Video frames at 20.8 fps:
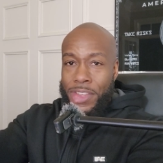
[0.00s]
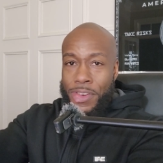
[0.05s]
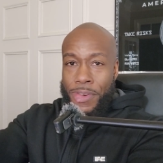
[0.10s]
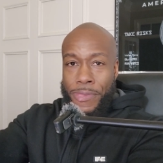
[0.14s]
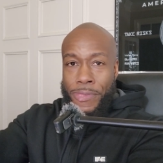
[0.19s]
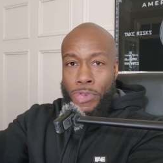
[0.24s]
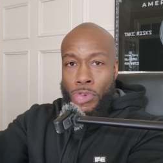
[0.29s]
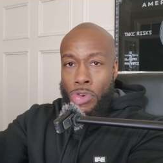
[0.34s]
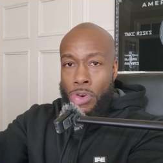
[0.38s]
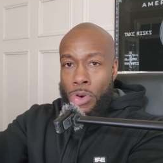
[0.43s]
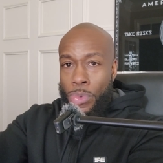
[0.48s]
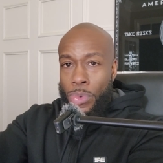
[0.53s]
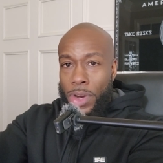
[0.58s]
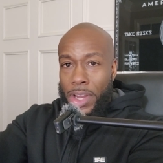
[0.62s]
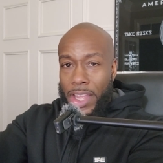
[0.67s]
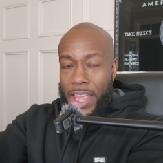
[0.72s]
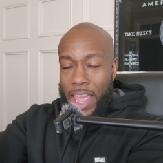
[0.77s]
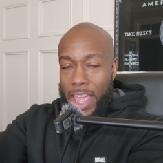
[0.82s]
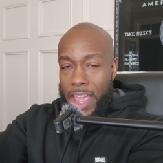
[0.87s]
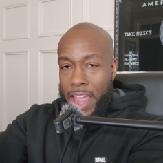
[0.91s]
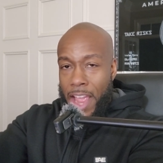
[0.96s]
their
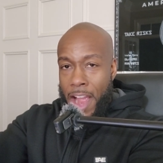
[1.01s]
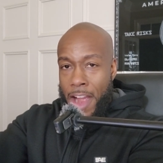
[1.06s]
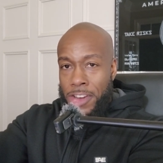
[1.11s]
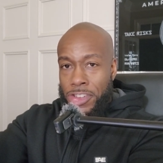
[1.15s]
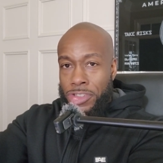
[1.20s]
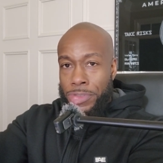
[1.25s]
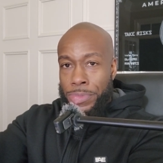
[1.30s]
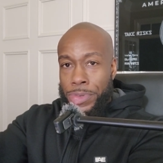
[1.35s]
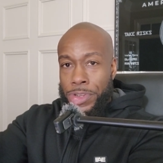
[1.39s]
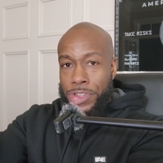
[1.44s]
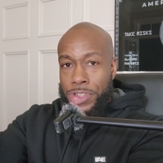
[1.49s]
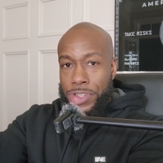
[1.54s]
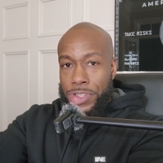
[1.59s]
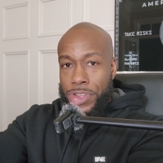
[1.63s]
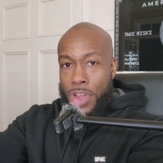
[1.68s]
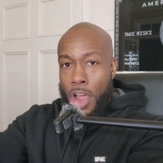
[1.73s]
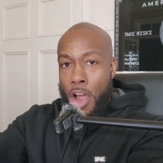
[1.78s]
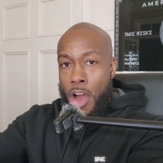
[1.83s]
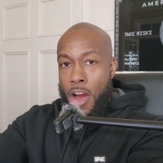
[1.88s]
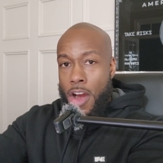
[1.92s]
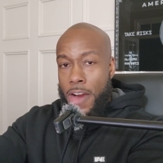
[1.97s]
401k contributions
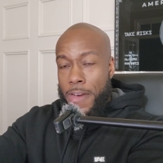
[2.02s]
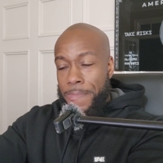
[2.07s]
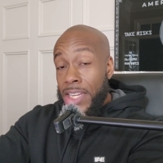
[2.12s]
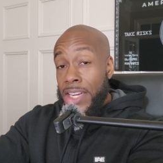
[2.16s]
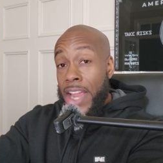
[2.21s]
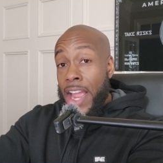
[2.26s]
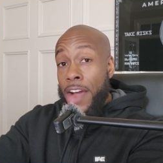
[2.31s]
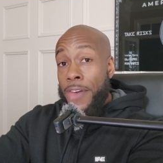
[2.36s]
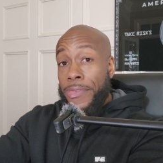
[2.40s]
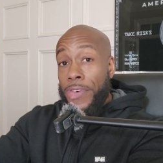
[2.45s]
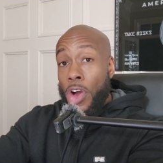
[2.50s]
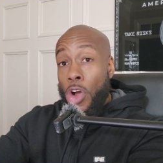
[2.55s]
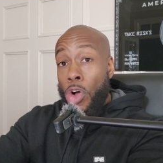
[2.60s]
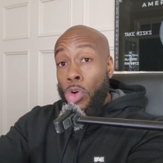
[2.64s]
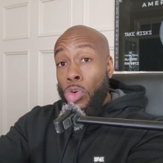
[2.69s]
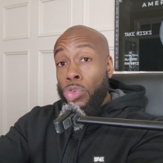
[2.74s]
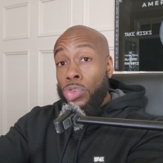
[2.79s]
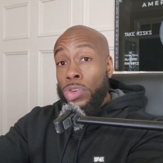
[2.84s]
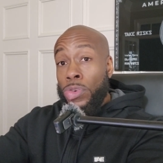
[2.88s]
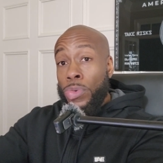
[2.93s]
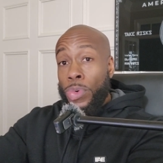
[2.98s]
are. Now, for
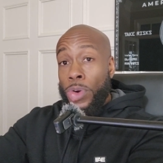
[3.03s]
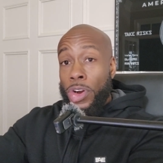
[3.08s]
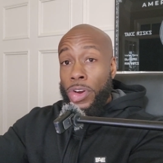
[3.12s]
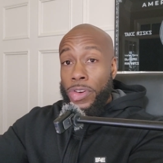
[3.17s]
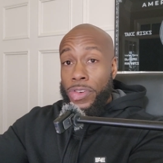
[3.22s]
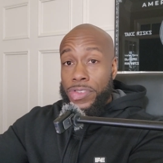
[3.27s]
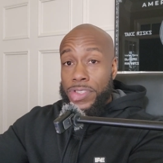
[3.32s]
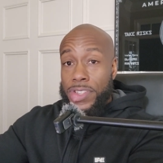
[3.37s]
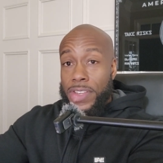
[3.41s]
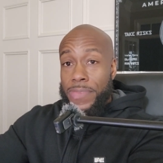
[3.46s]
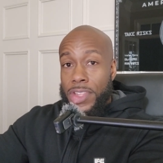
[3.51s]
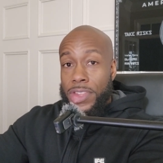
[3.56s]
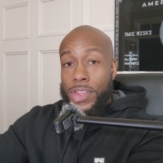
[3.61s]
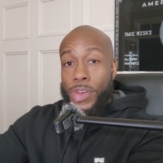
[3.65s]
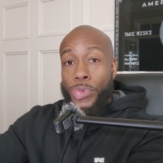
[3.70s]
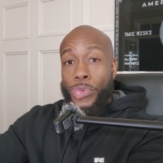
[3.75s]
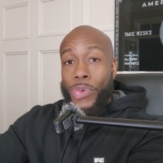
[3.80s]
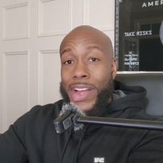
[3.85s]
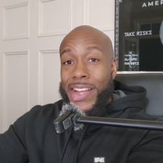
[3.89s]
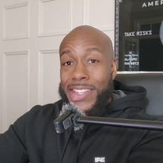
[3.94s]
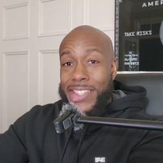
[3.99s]
older workers, they're
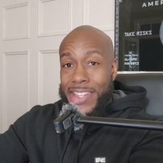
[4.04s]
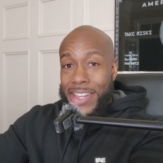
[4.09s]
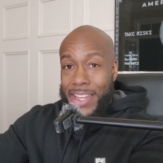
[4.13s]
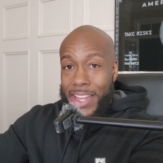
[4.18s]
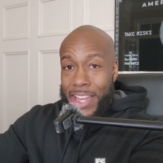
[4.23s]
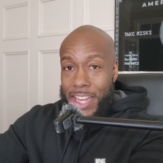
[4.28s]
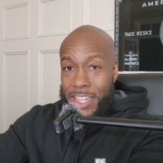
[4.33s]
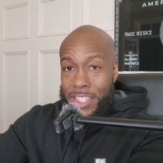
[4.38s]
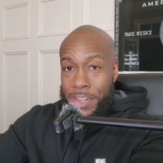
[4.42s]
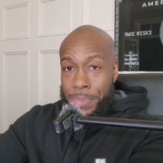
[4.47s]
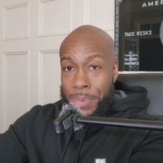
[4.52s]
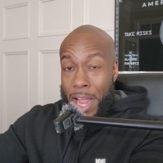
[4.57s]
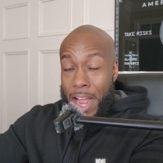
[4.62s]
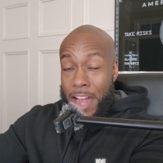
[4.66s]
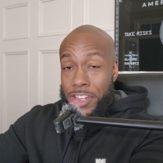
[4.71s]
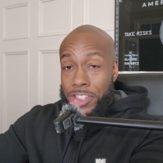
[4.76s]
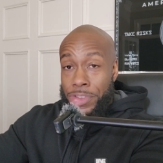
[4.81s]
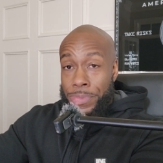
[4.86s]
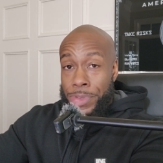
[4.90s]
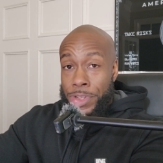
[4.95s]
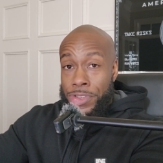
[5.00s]
raising the catch up
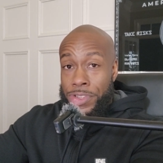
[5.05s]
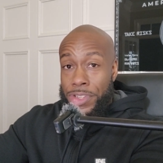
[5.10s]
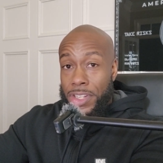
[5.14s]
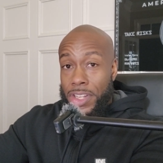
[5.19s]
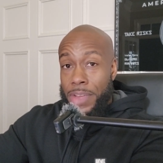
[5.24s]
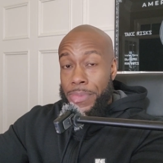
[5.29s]
contribution